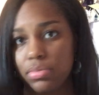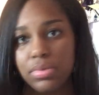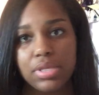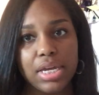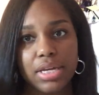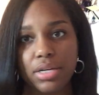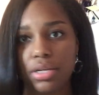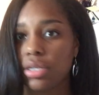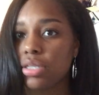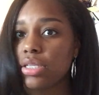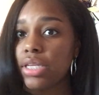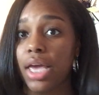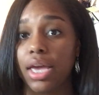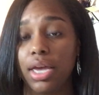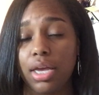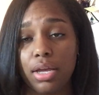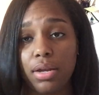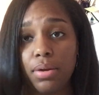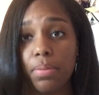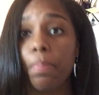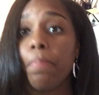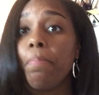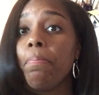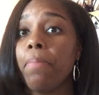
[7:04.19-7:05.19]
They just
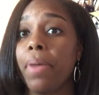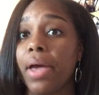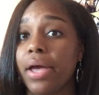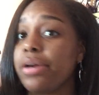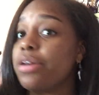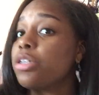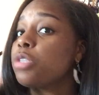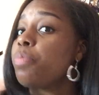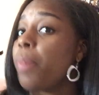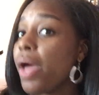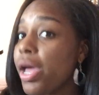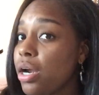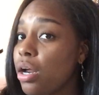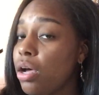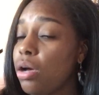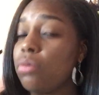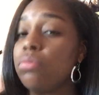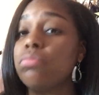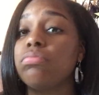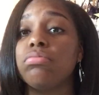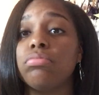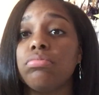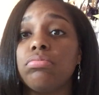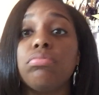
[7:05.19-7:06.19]
can't.
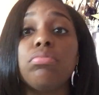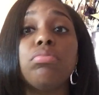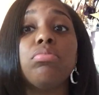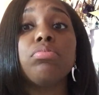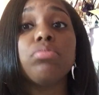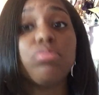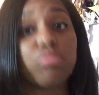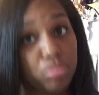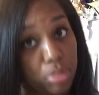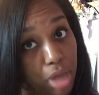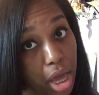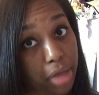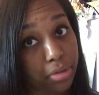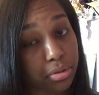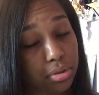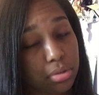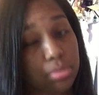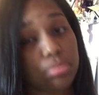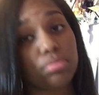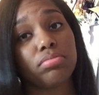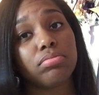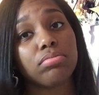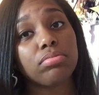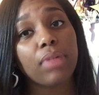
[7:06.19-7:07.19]
Perospero, yes,
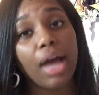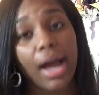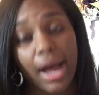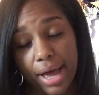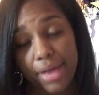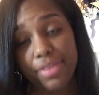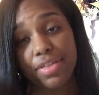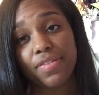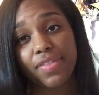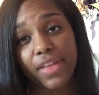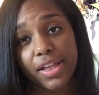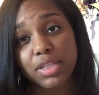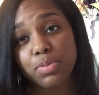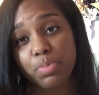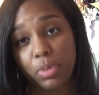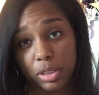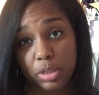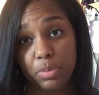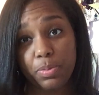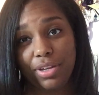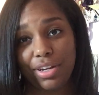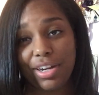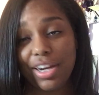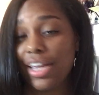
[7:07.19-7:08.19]
I think that's a
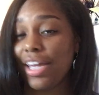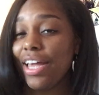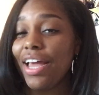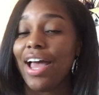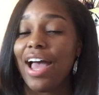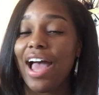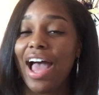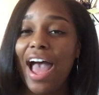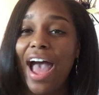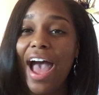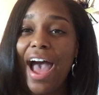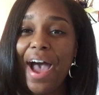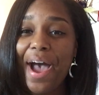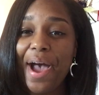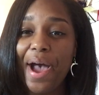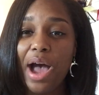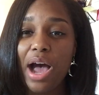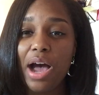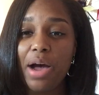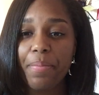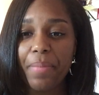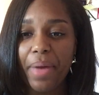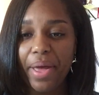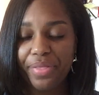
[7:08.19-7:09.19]
possibility.
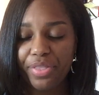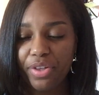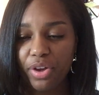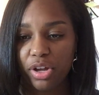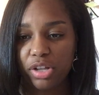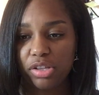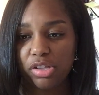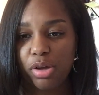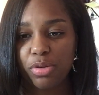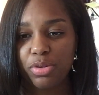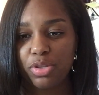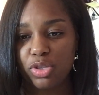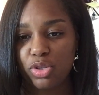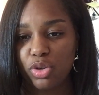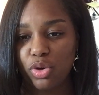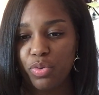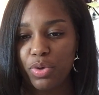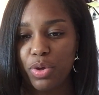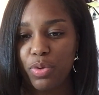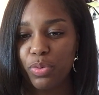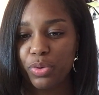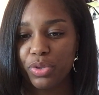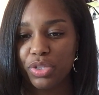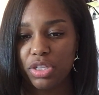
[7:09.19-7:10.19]
And they're close,
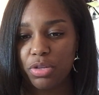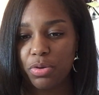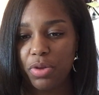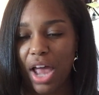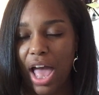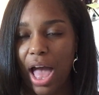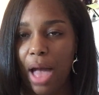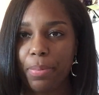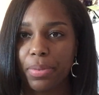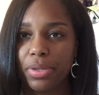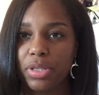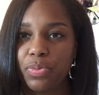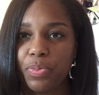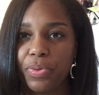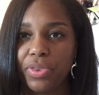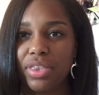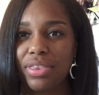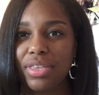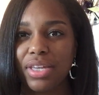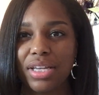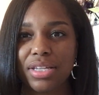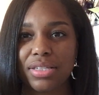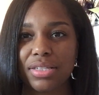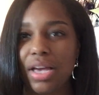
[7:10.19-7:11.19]
so we will see what happens. But
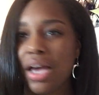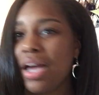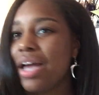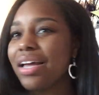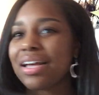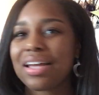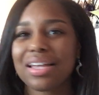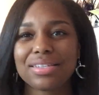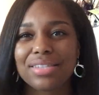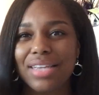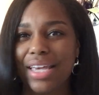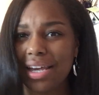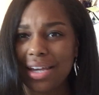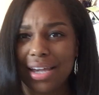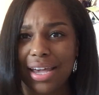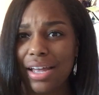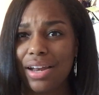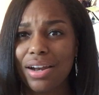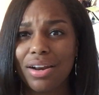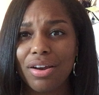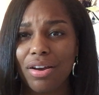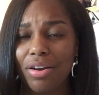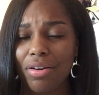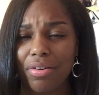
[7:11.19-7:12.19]
the thing is, because
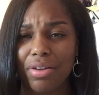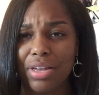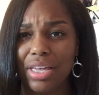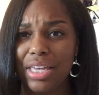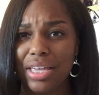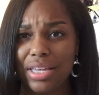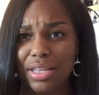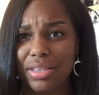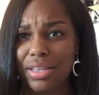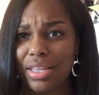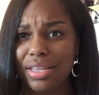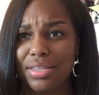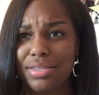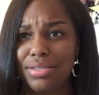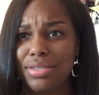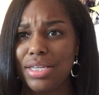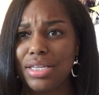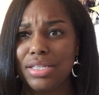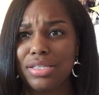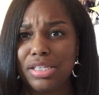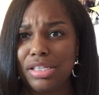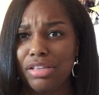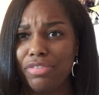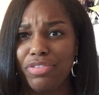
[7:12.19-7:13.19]
Katakuri, he can like
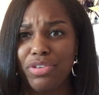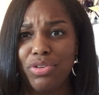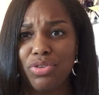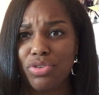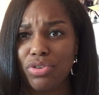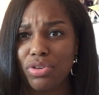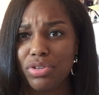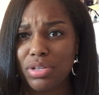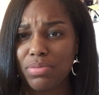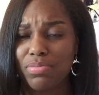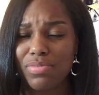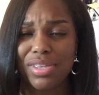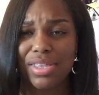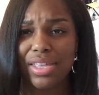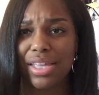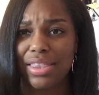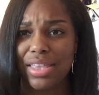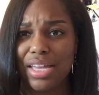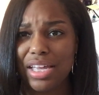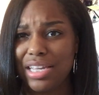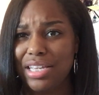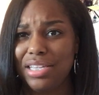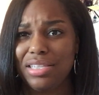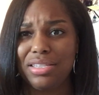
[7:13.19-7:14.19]
see into the future or something
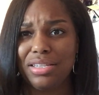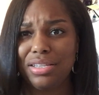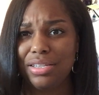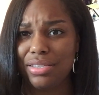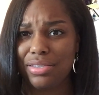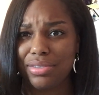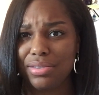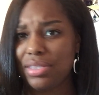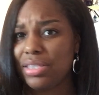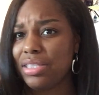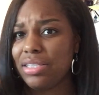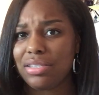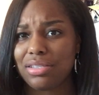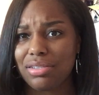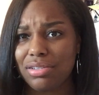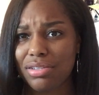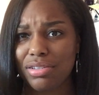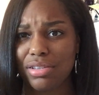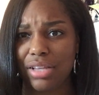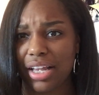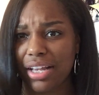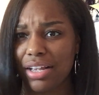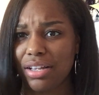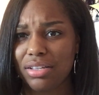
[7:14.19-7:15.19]
like that. He sees
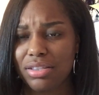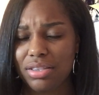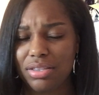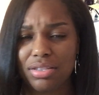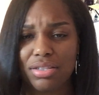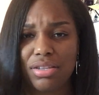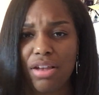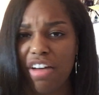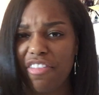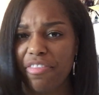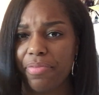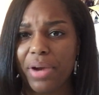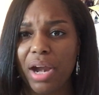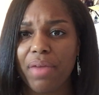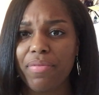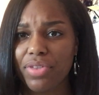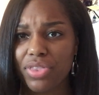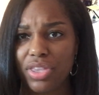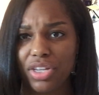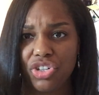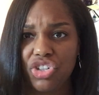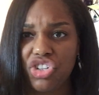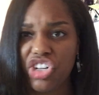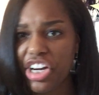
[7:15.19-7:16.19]
like stuff, but
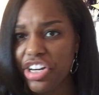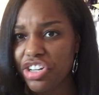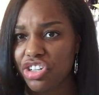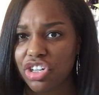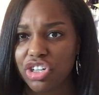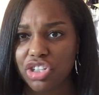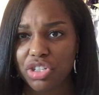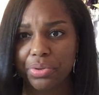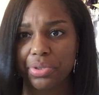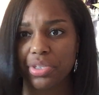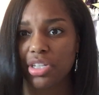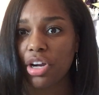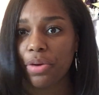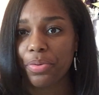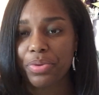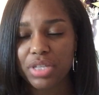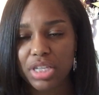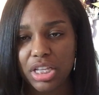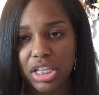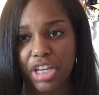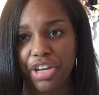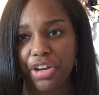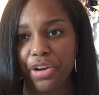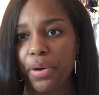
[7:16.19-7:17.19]
everything's changing, so it's not
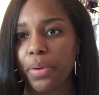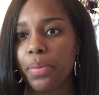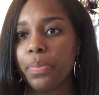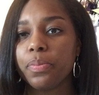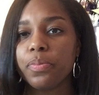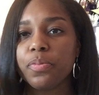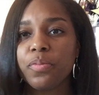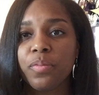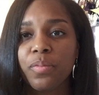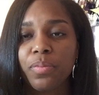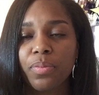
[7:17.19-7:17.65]
always clear.